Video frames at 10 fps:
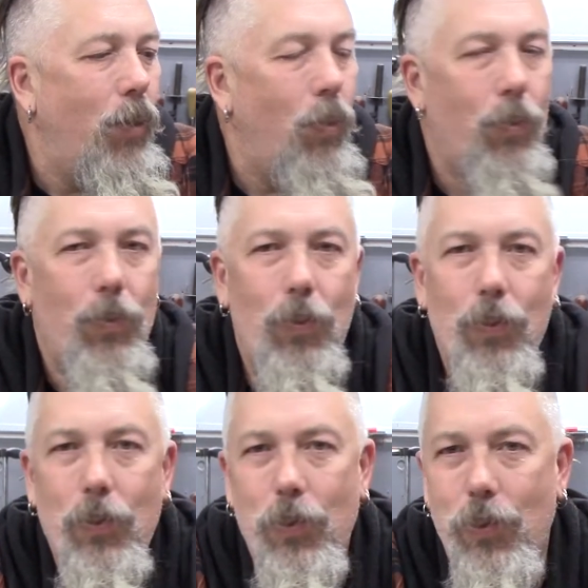
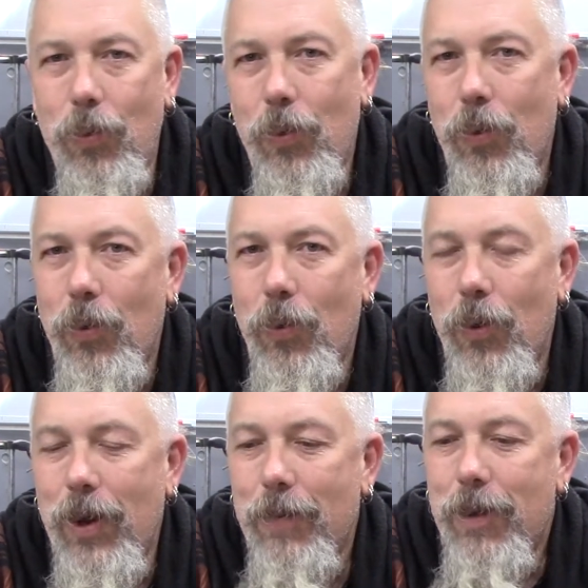Ooh.
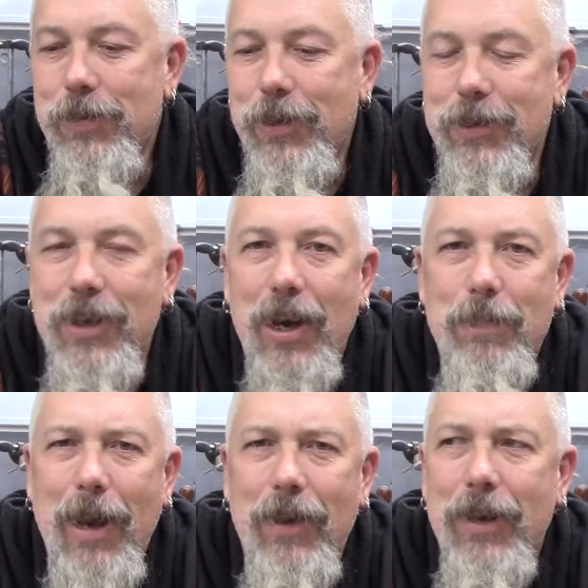We're also going to talk
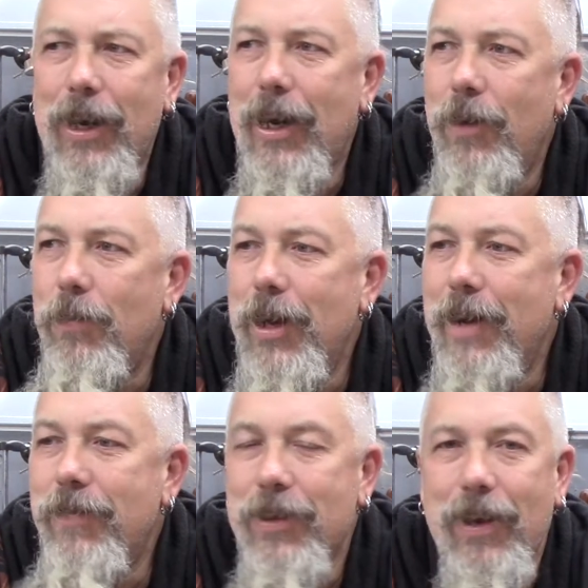about
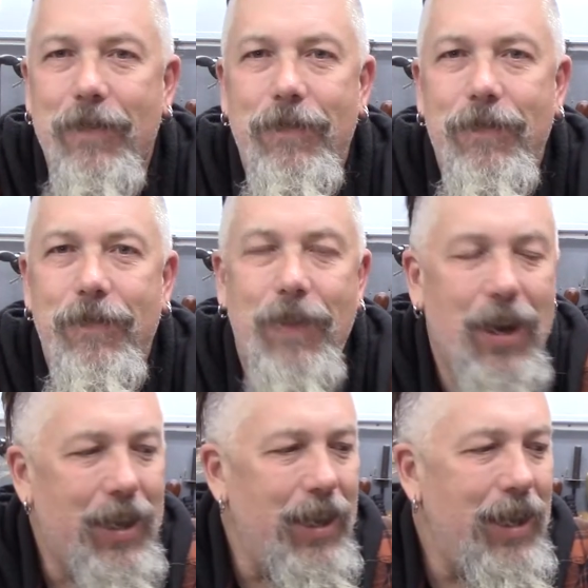whatever the
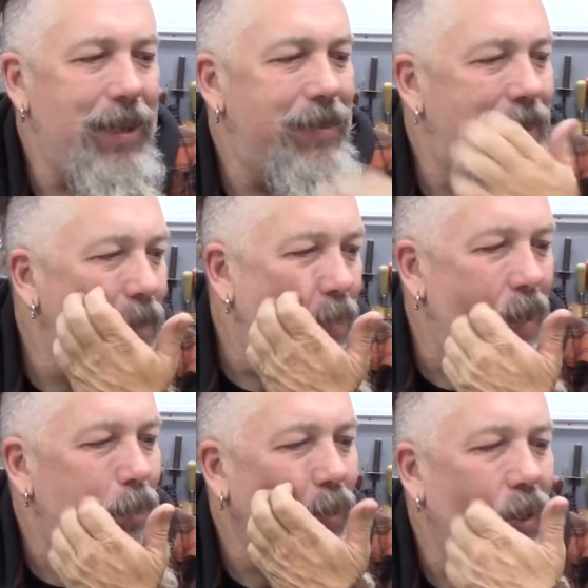fuck it is that
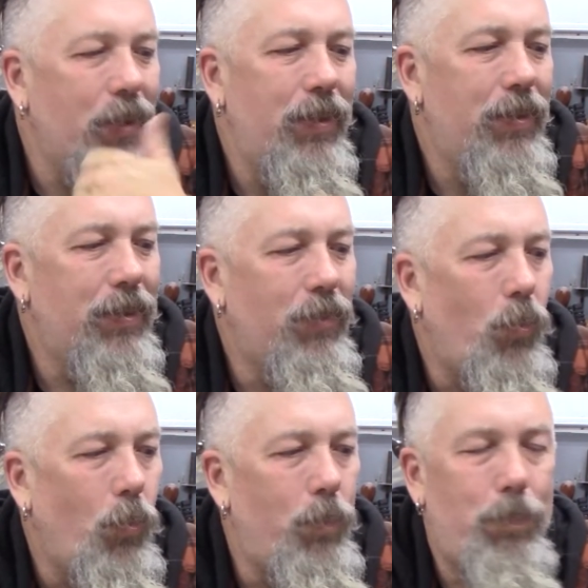people
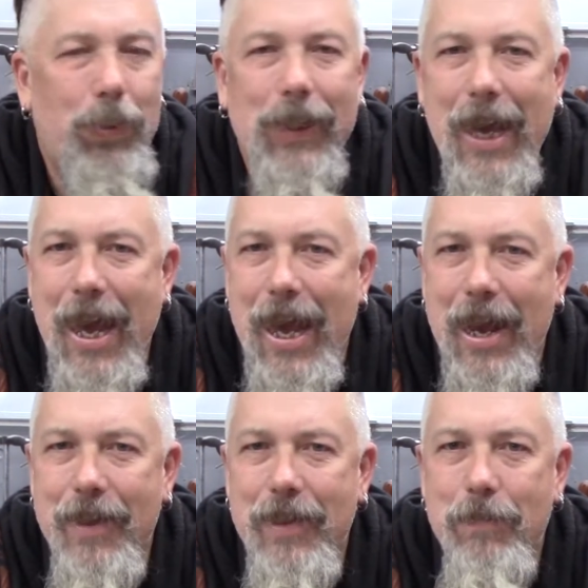
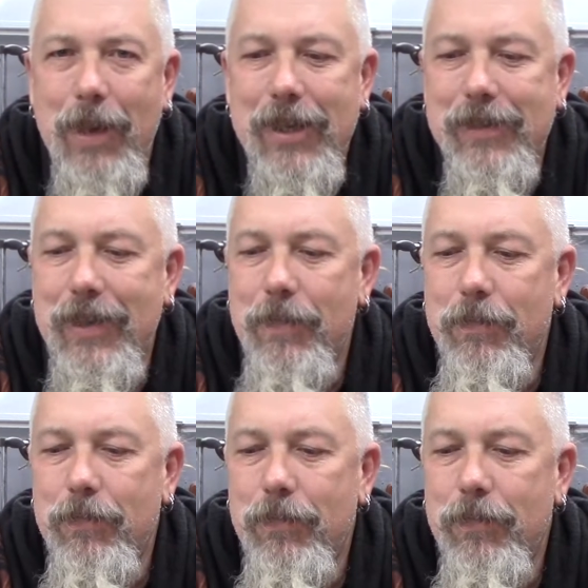play that makes
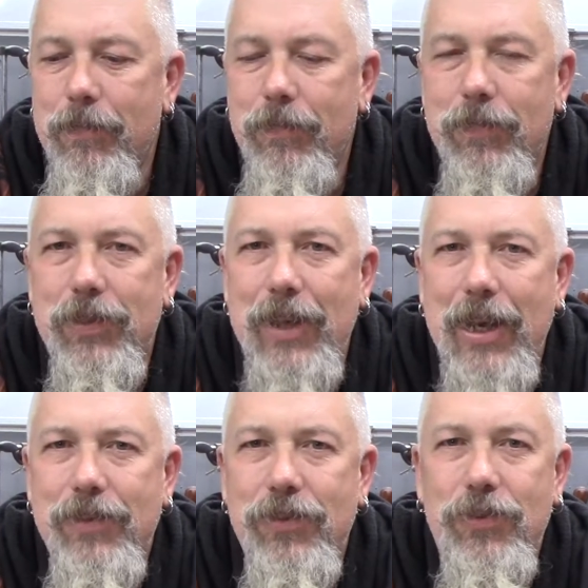them
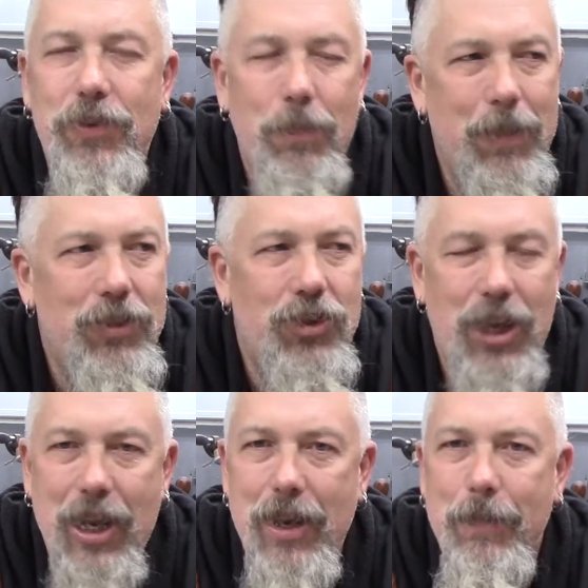say stupid
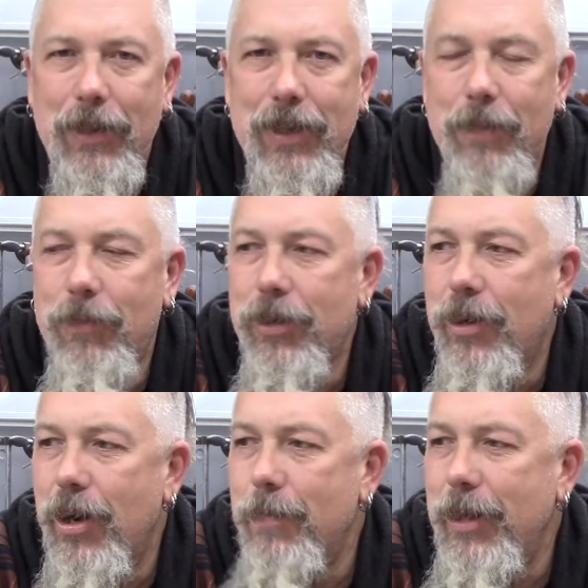shit about the M1
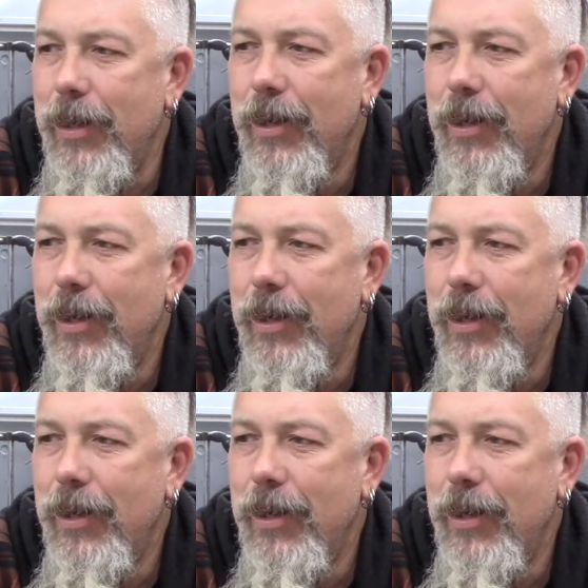carbine.